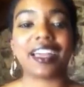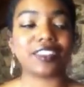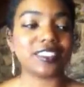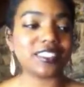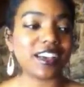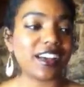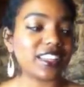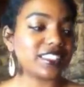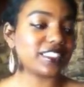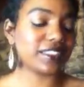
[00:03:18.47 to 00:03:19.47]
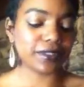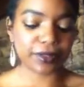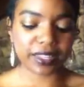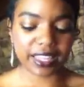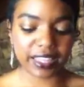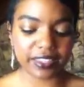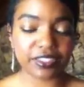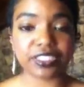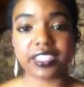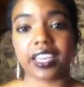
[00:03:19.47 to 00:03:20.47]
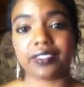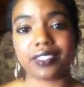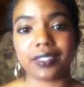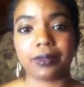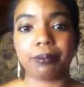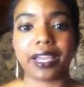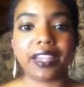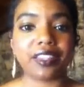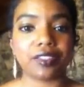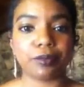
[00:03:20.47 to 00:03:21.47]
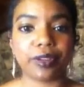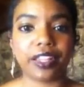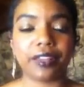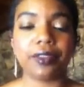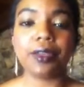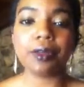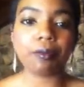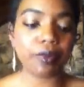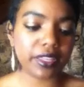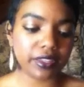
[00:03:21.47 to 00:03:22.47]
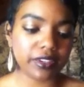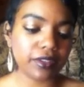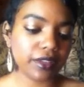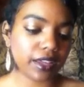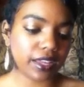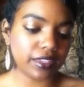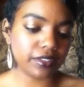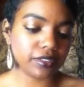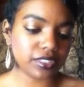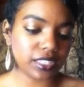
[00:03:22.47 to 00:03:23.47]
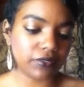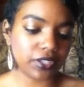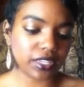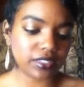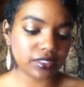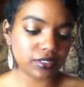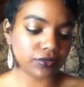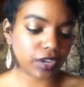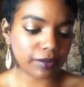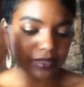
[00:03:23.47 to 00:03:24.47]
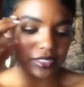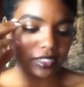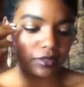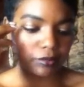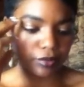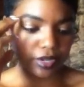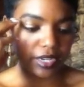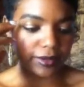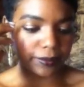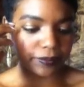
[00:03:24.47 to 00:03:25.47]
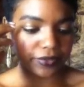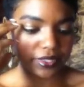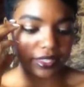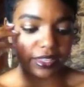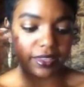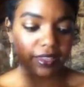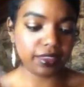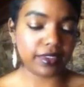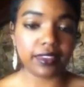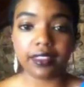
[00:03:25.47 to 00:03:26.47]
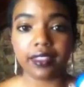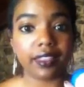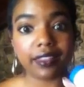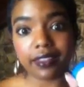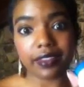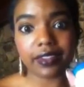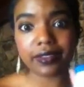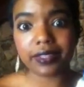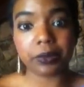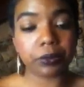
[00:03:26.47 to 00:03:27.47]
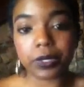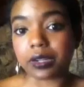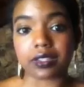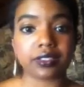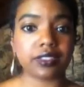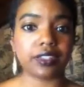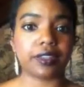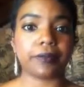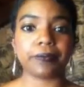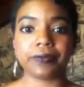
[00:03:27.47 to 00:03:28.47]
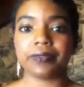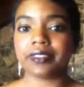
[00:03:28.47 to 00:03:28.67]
out of stock so I usually have to buy another brand but you know I use CVS's pharmacy brand and you know it works so